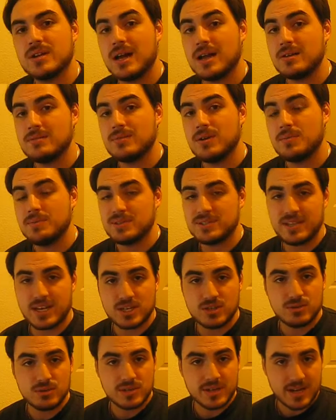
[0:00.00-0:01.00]
not
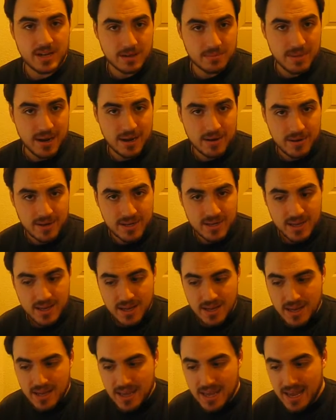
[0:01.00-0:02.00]
homosexuals are getting married,
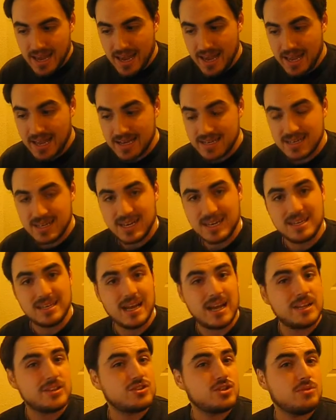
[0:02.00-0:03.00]
and
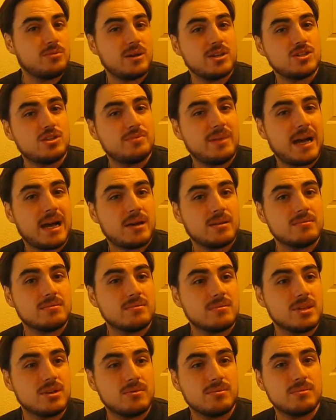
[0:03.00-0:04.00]
not so much
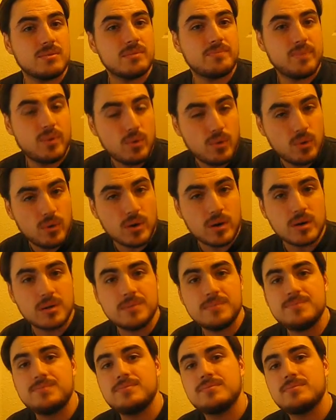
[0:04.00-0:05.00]
about the poor,